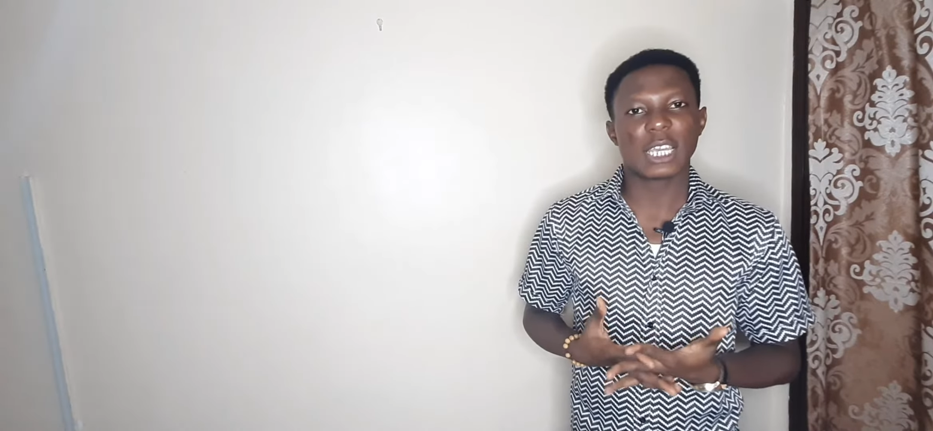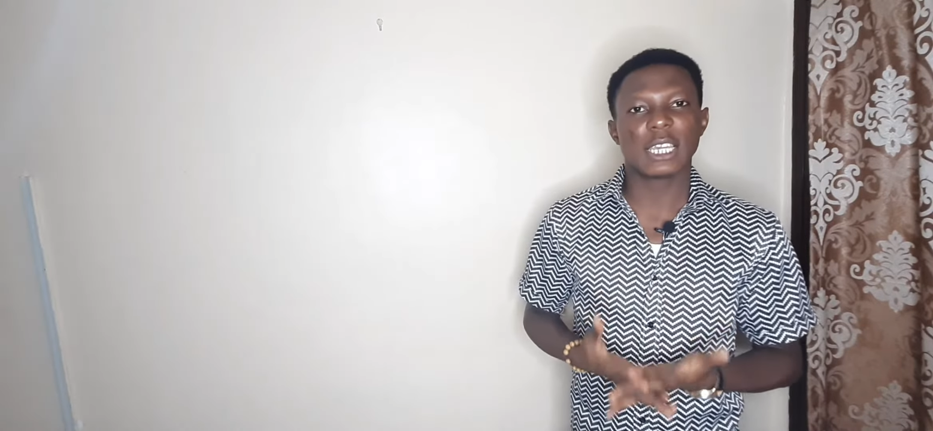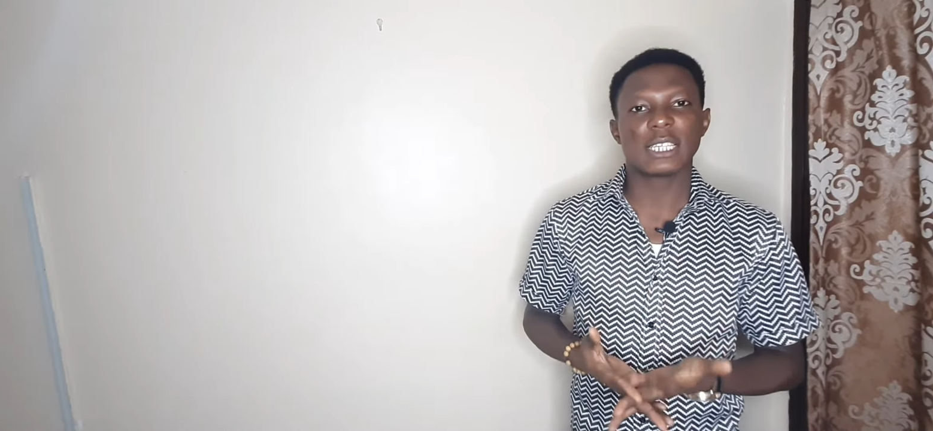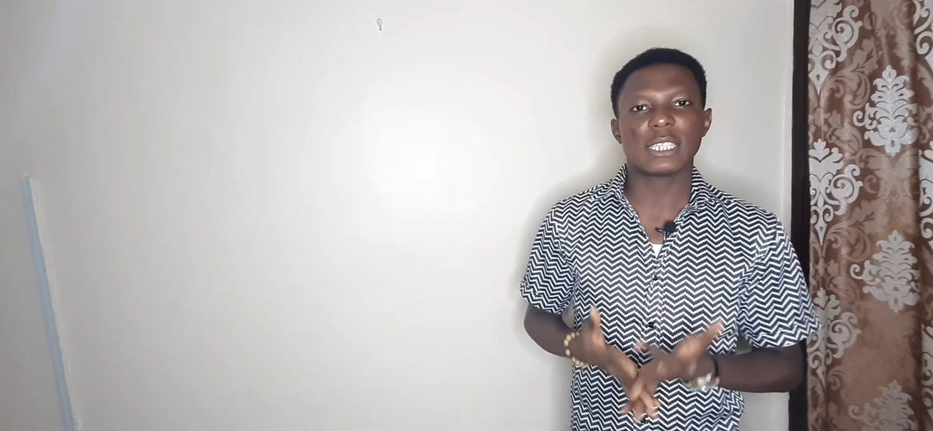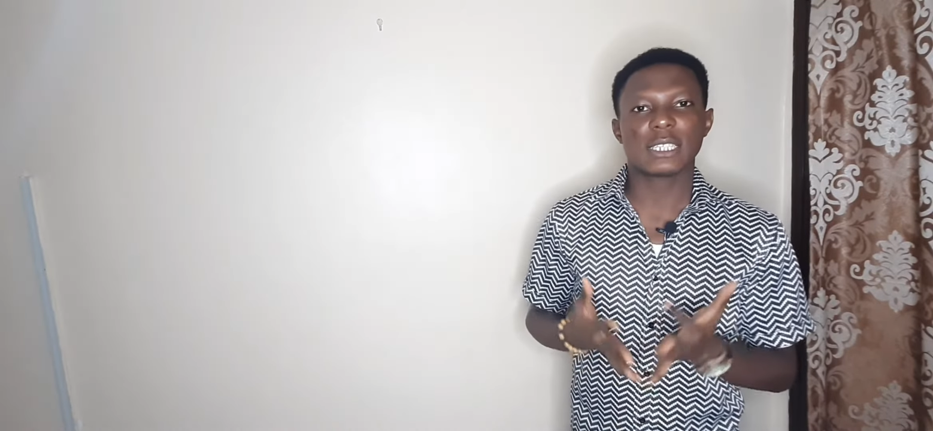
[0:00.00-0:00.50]

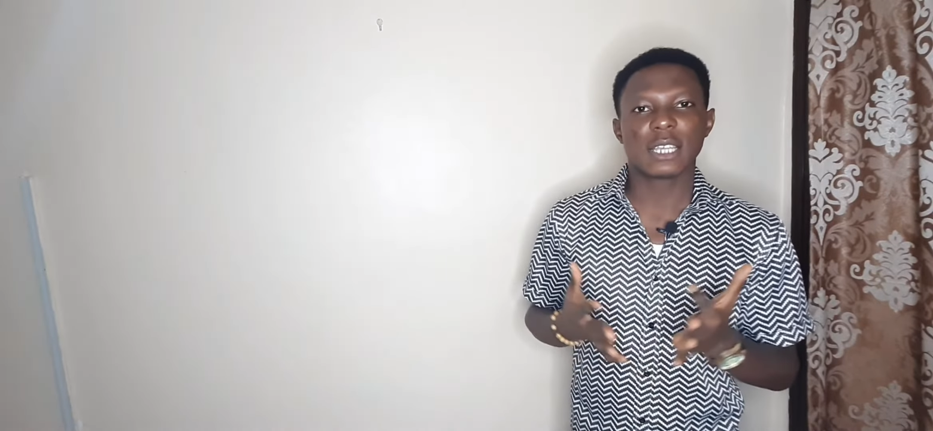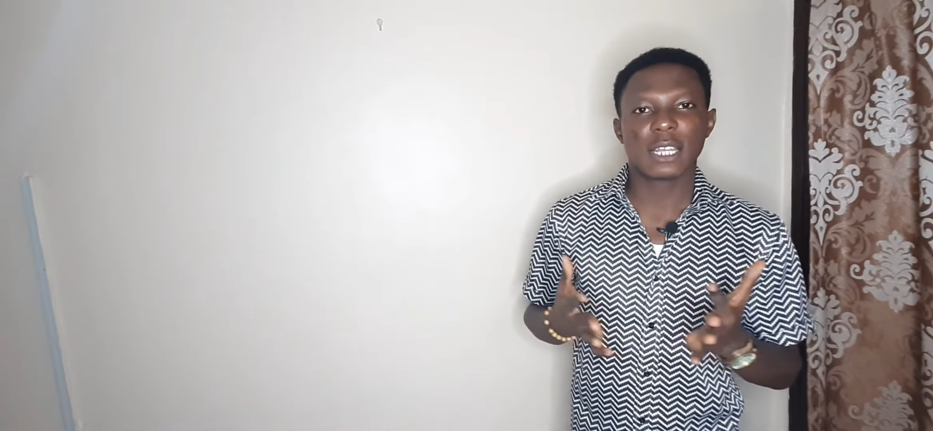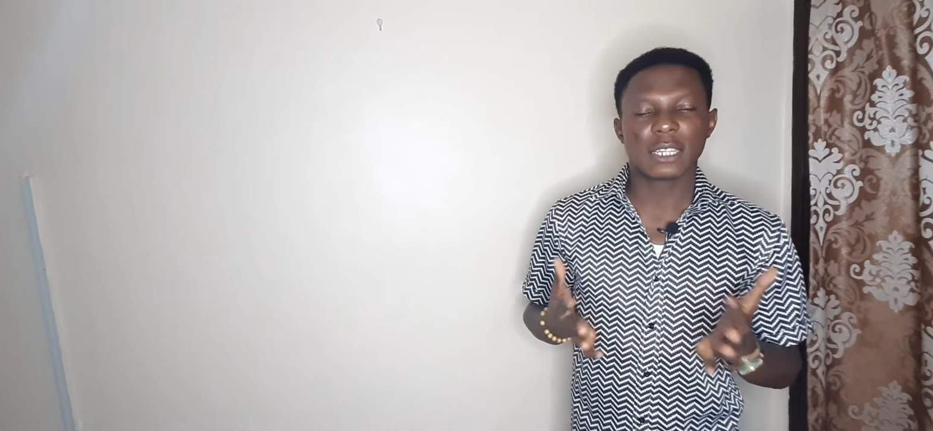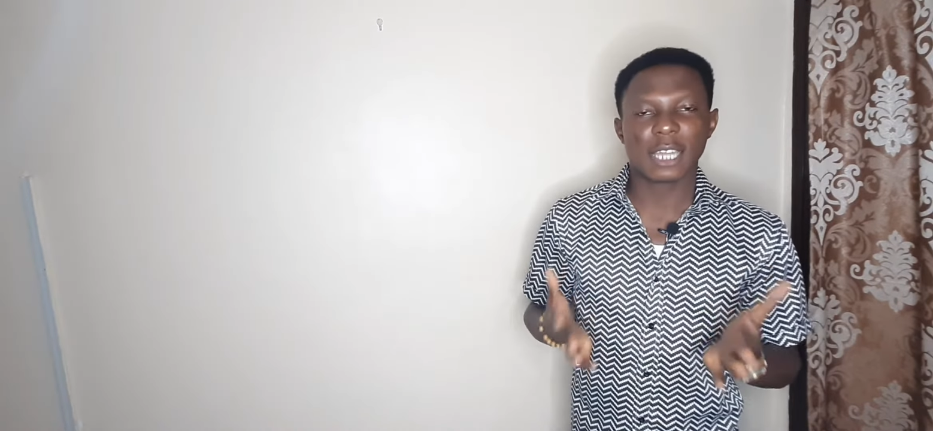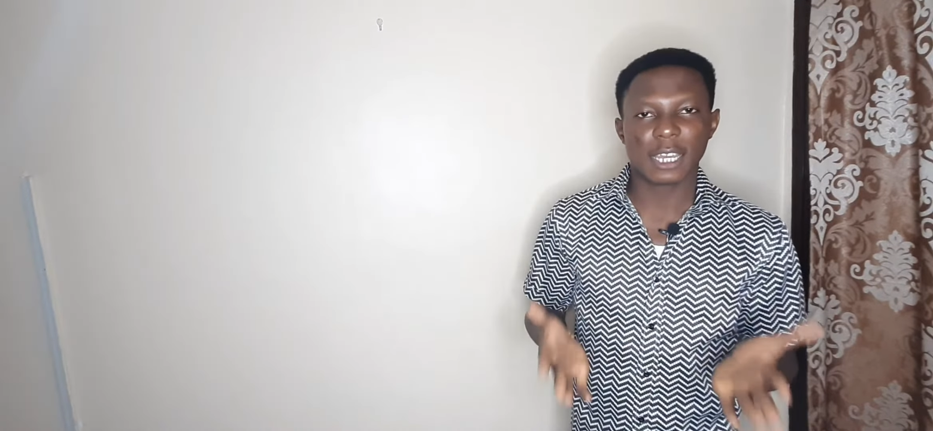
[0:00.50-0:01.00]
is
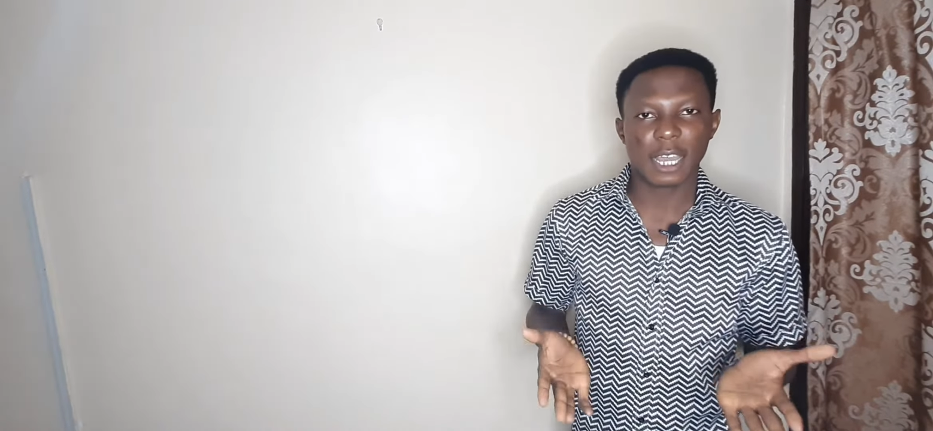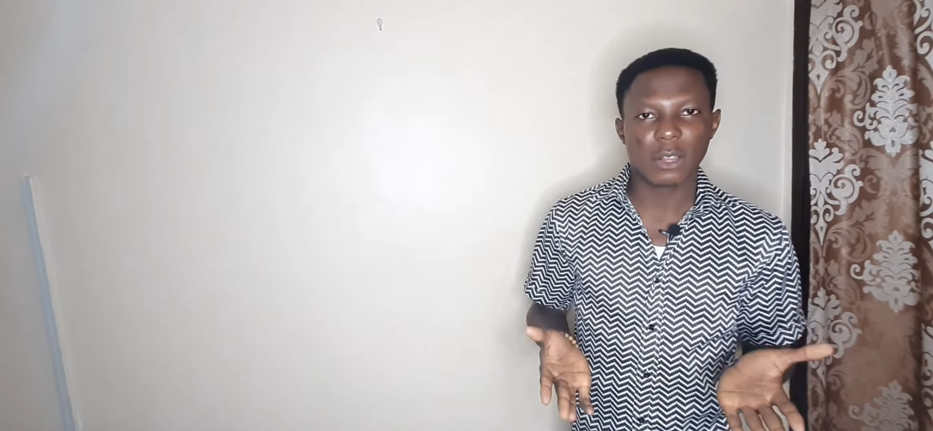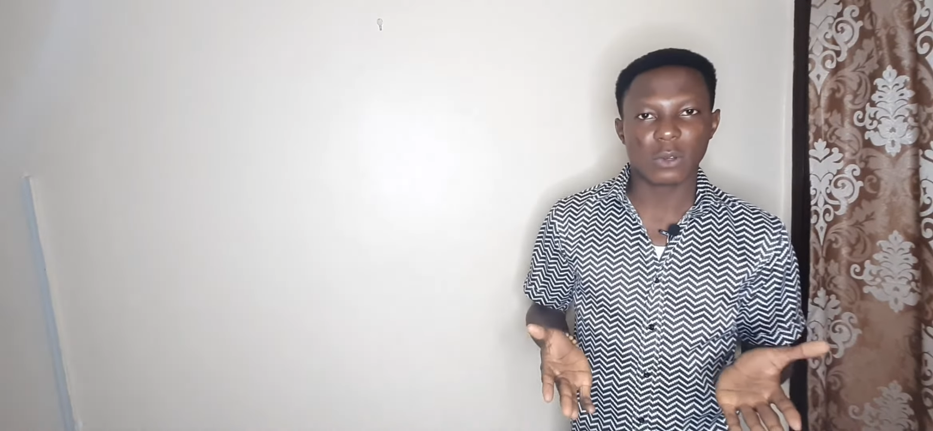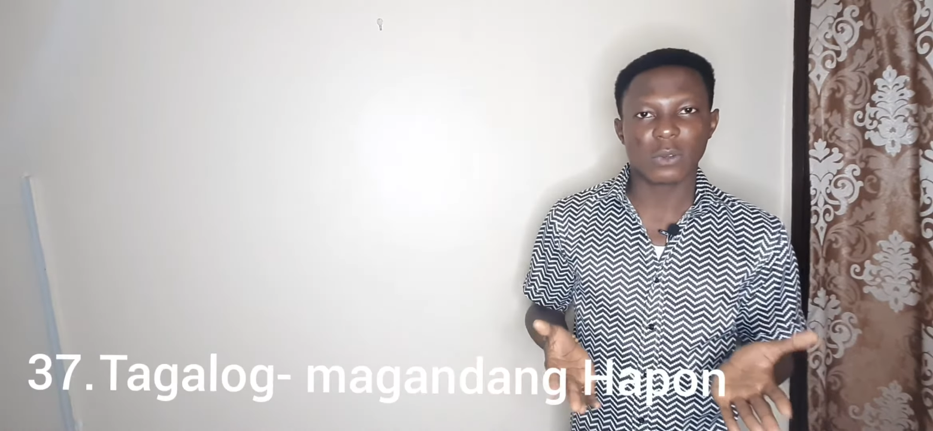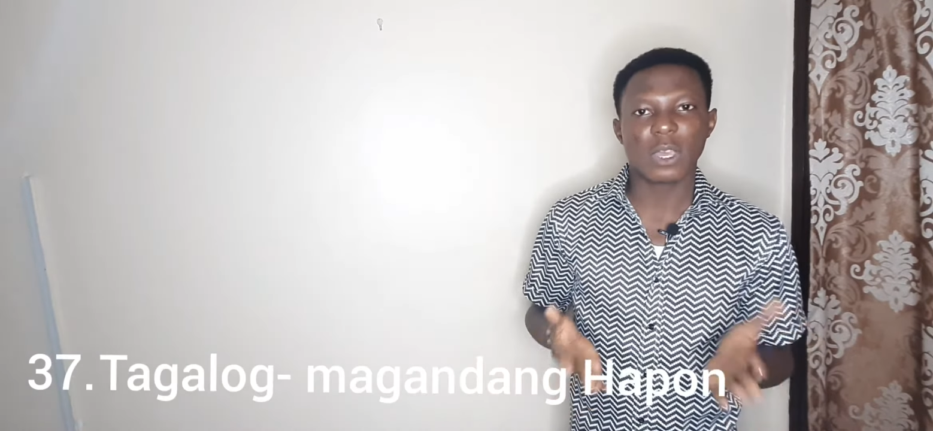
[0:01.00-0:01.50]

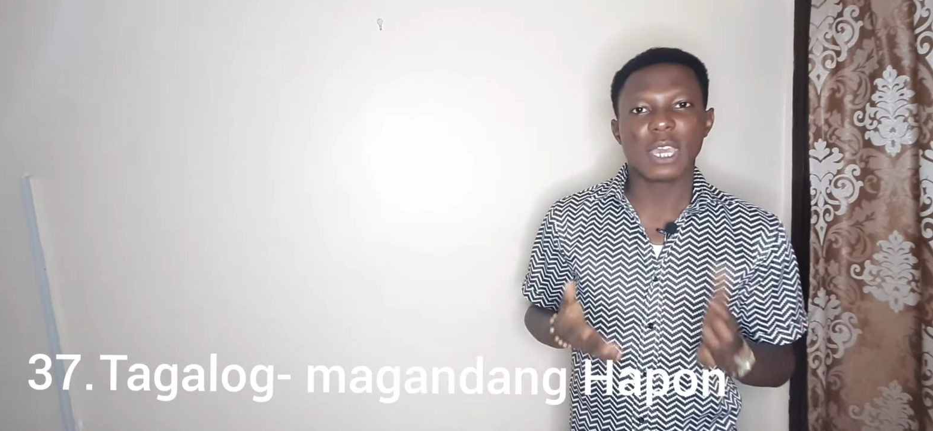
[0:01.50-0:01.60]
Tagalog.